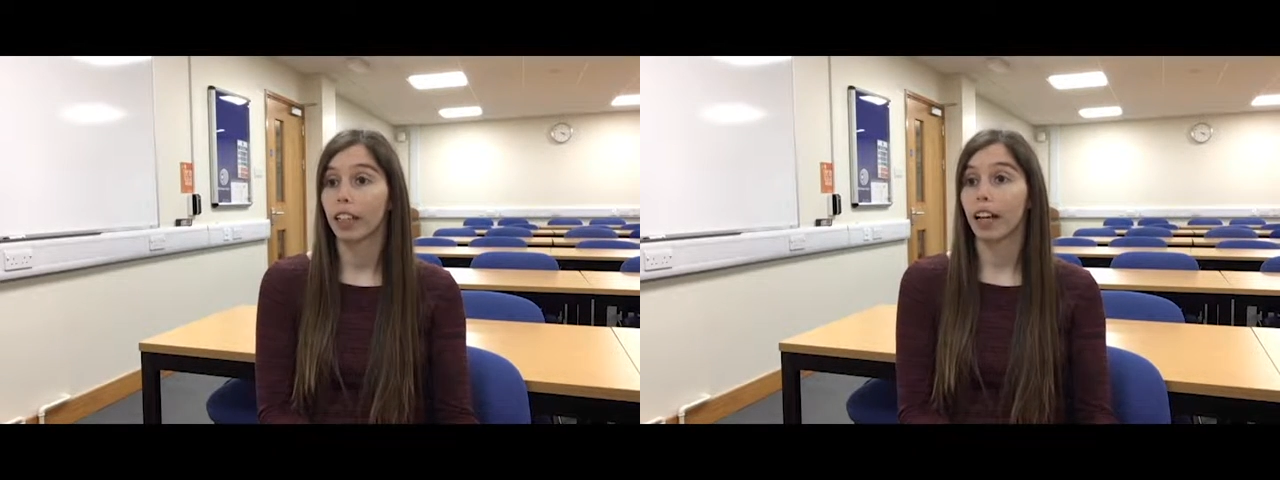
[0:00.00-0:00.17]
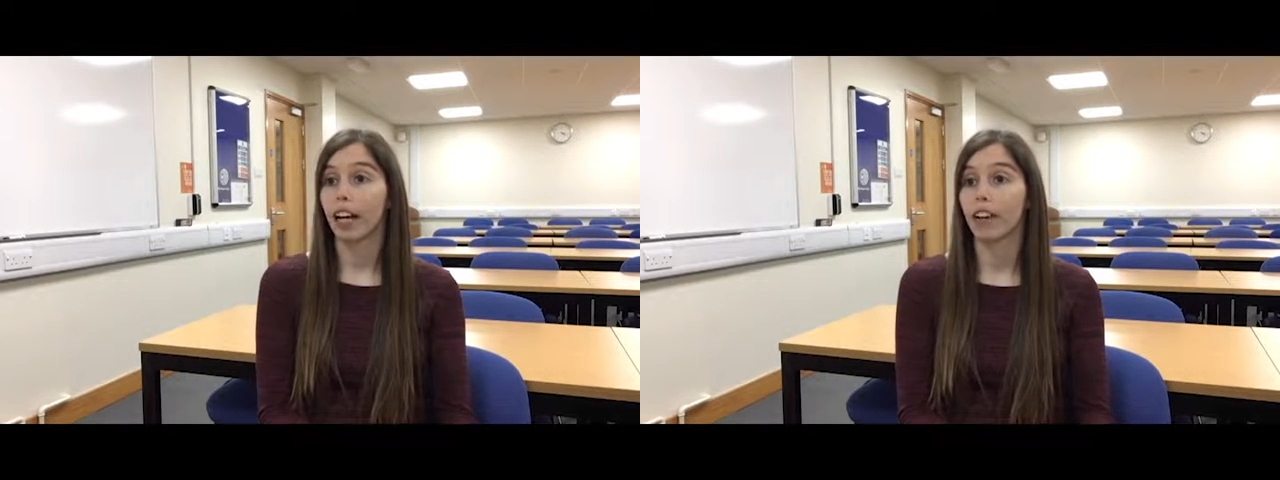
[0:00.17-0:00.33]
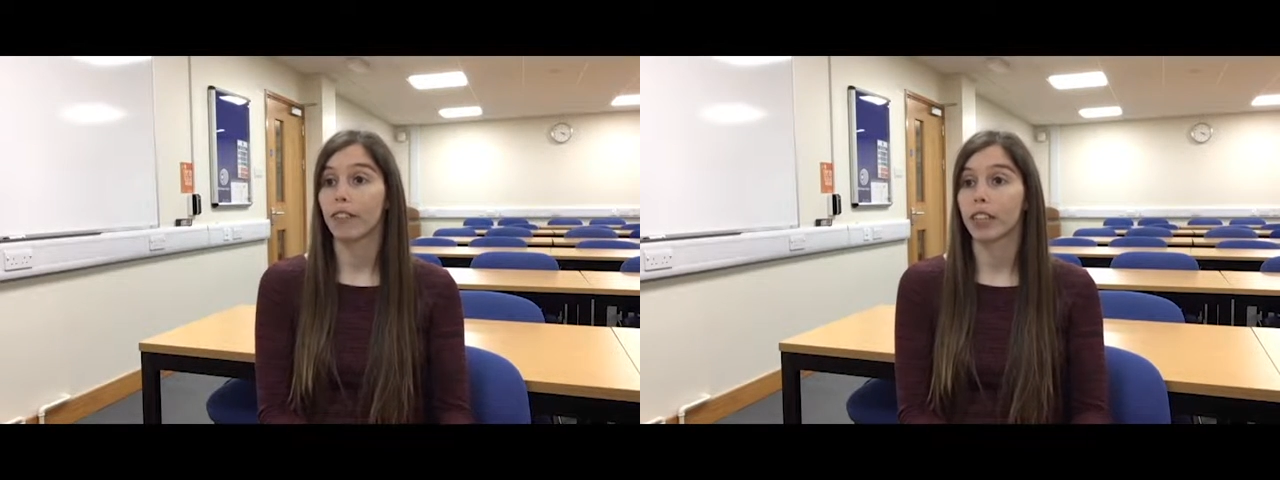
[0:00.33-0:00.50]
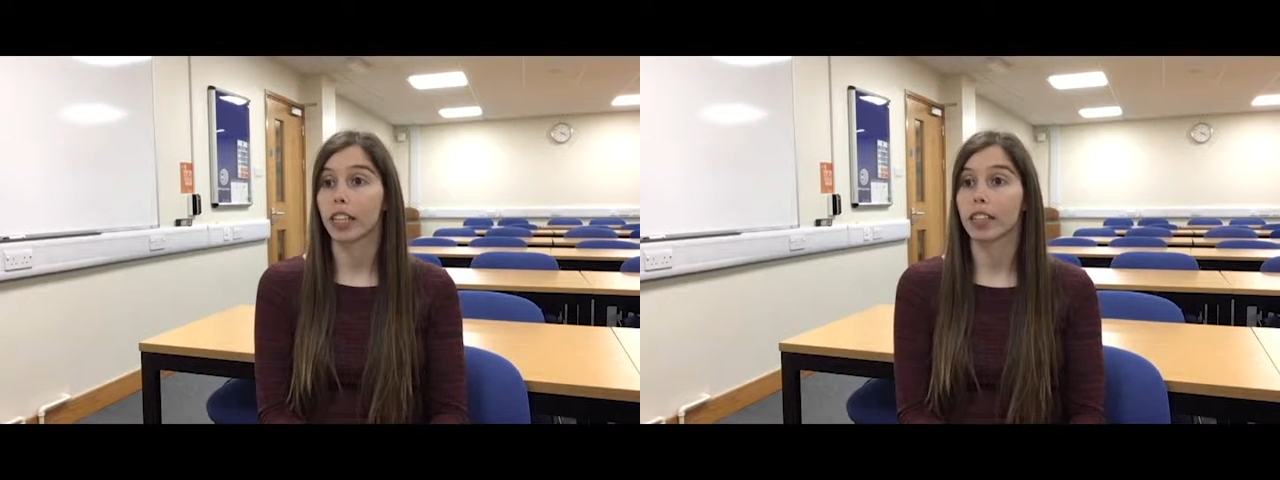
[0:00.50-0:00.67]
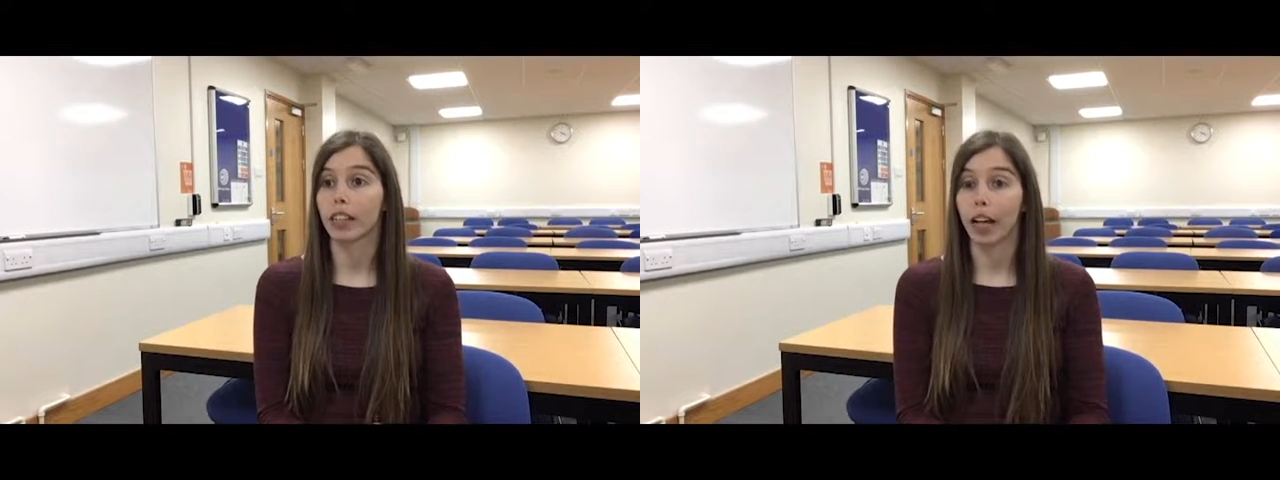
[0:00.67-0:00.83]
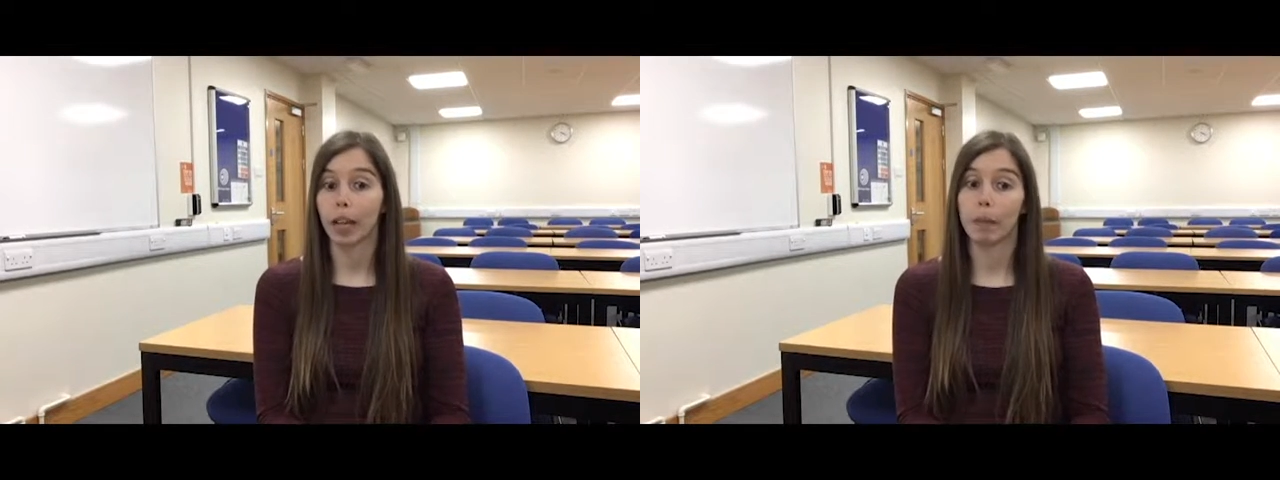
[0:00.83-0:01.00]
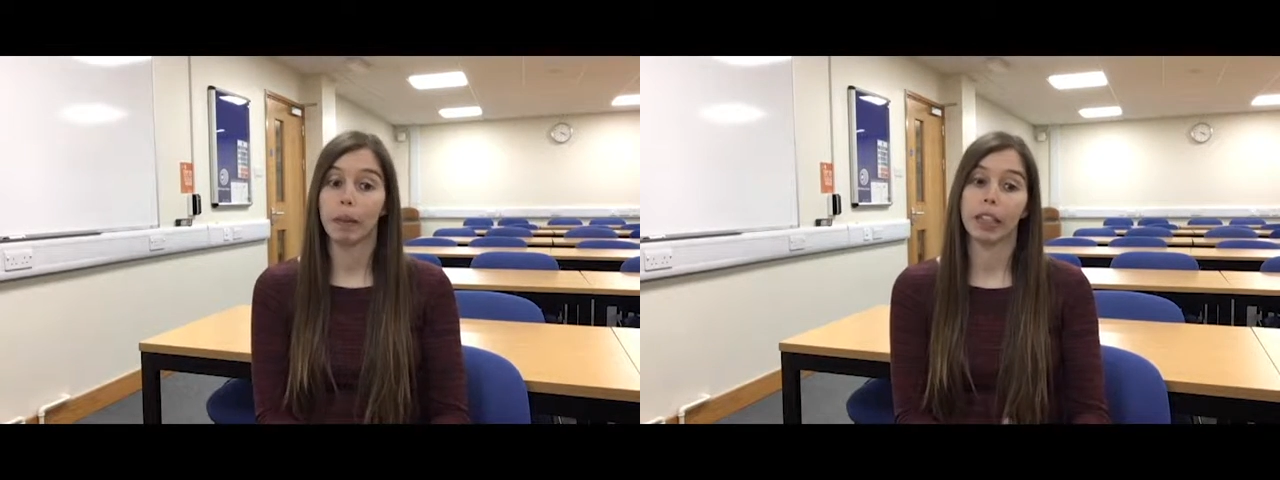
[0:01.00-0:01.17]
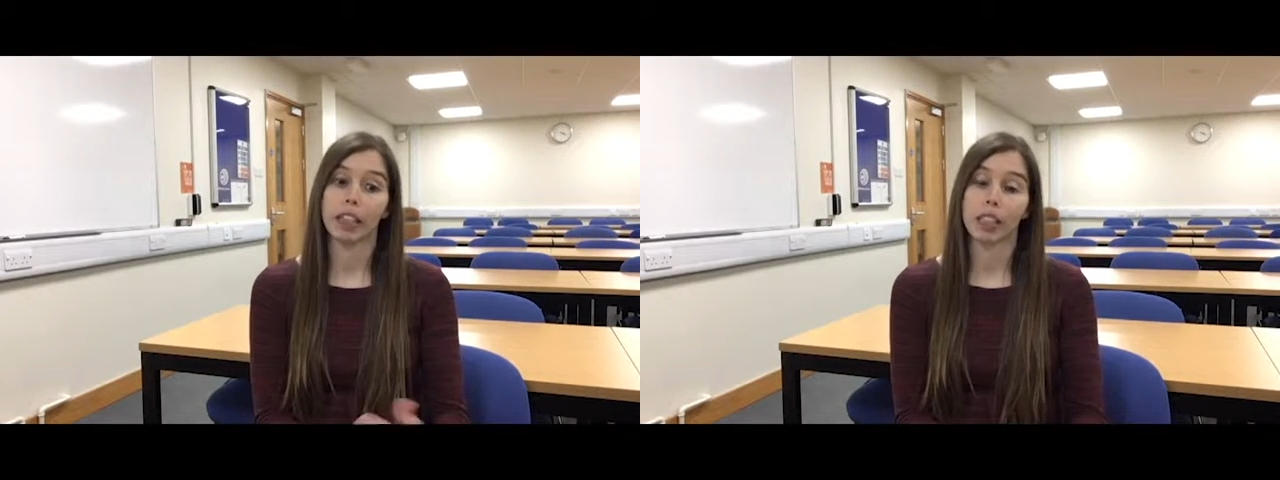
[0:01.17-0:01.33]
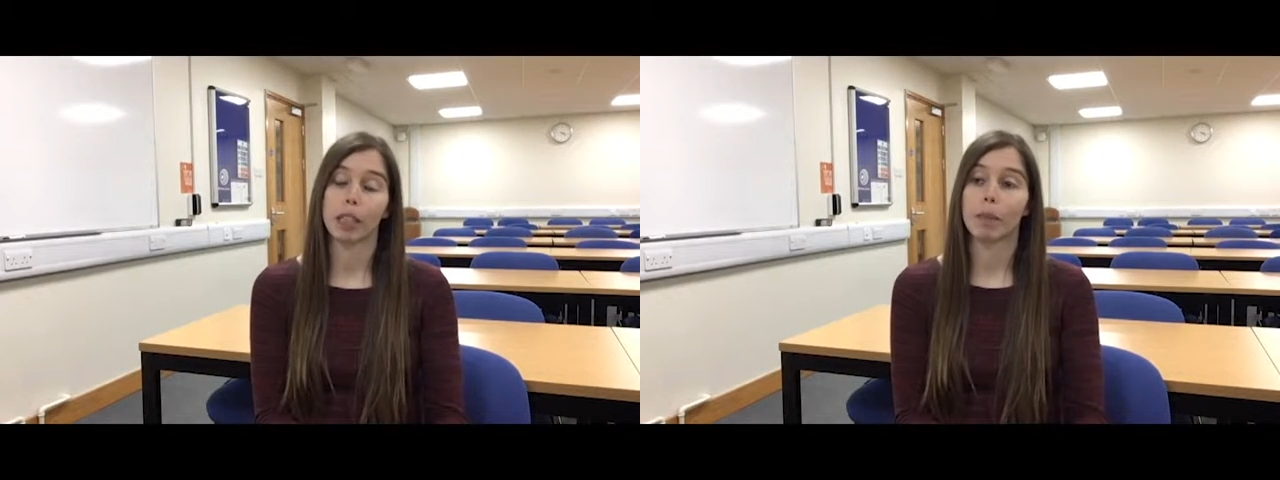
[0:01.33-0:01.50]
I've sent a
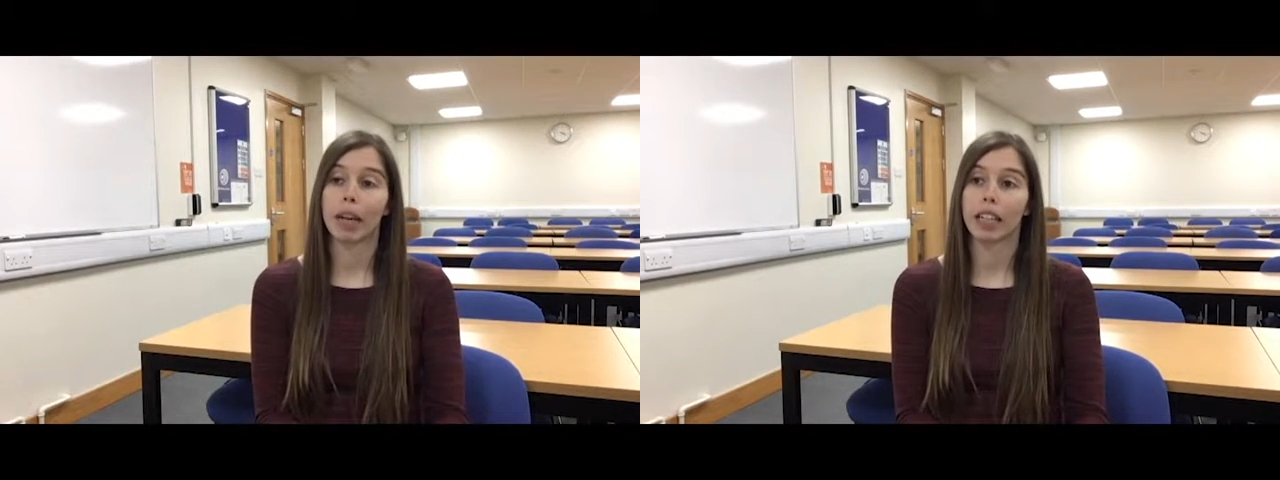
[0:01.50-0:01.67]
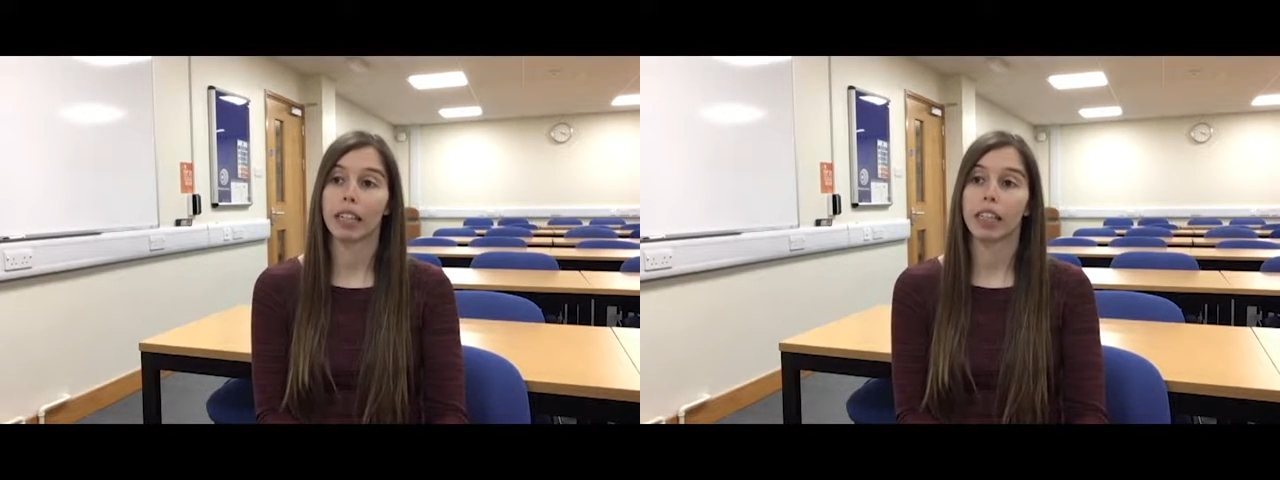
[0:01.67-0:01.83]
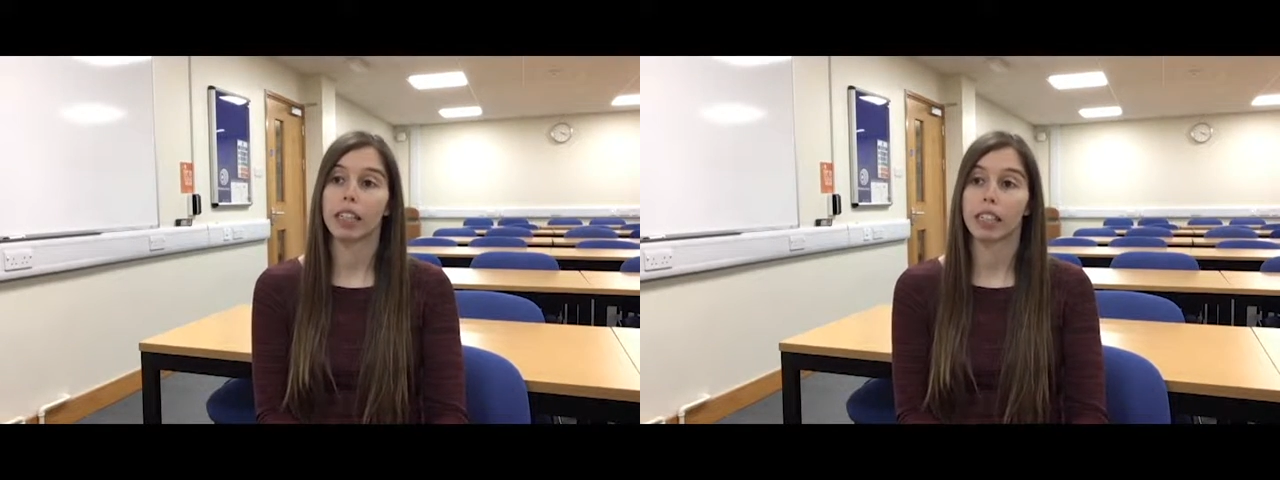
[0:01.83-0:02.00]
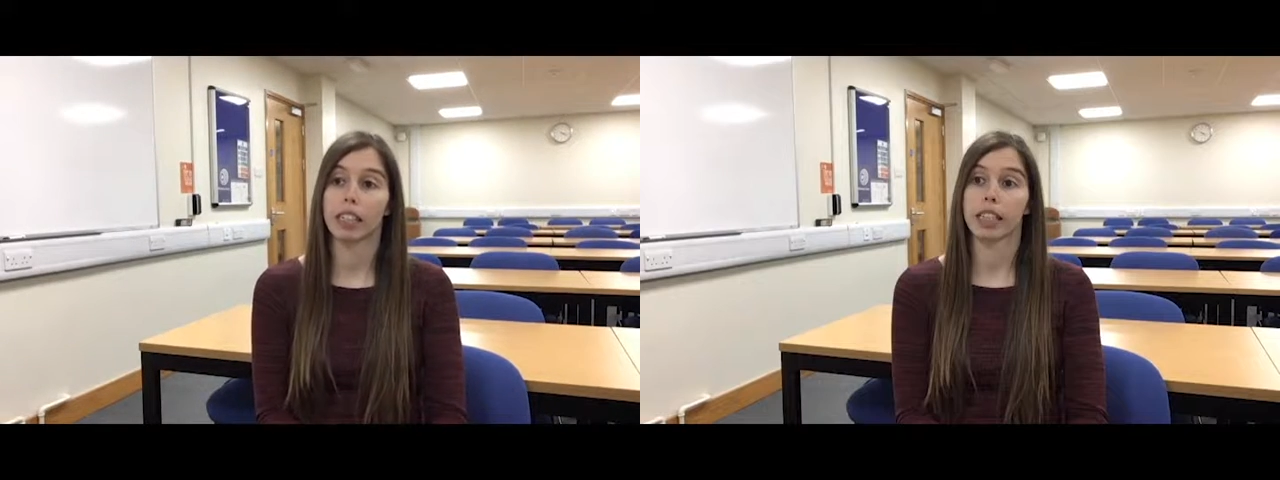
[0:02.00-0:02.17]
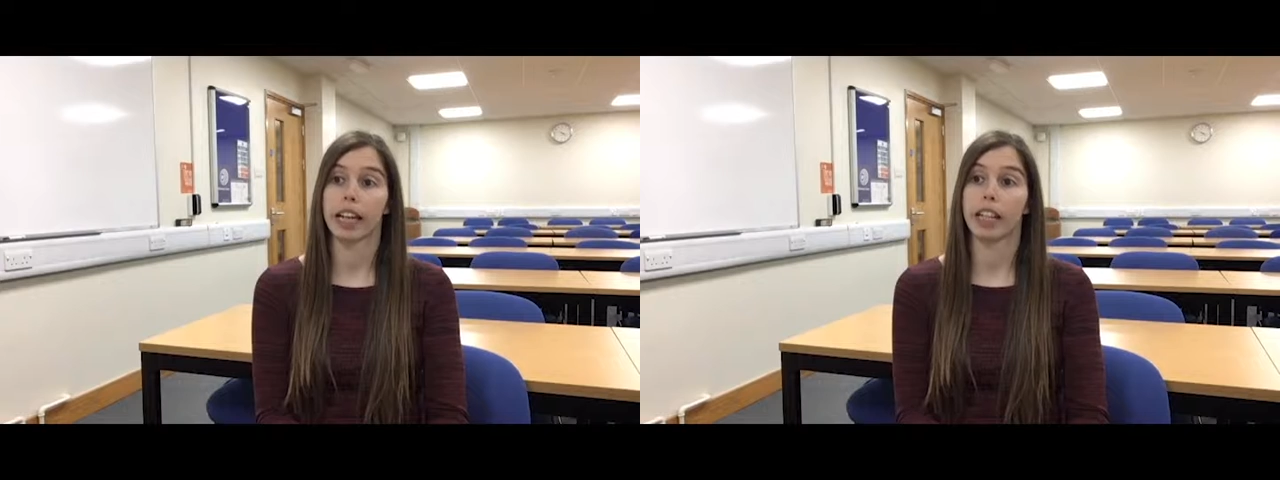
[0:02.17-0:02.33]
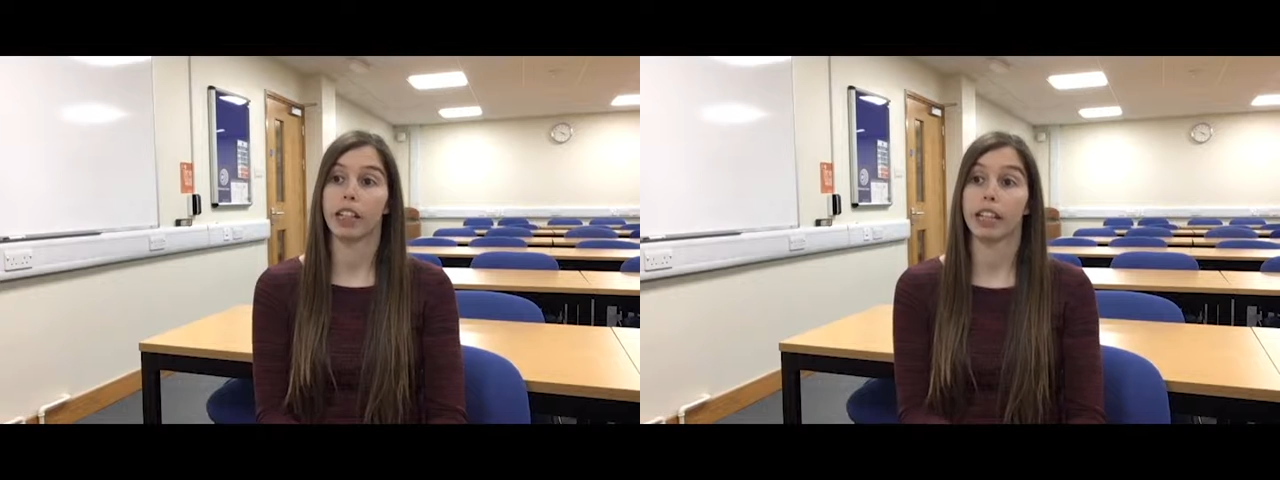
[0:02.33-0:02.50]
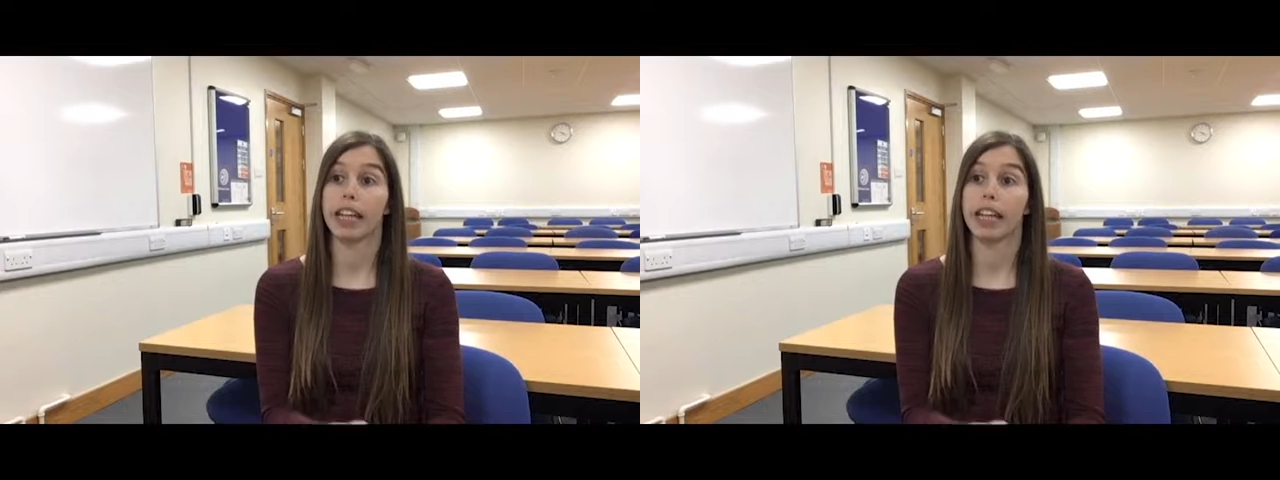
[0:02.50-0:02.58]
hyperlink to the Padlet to say,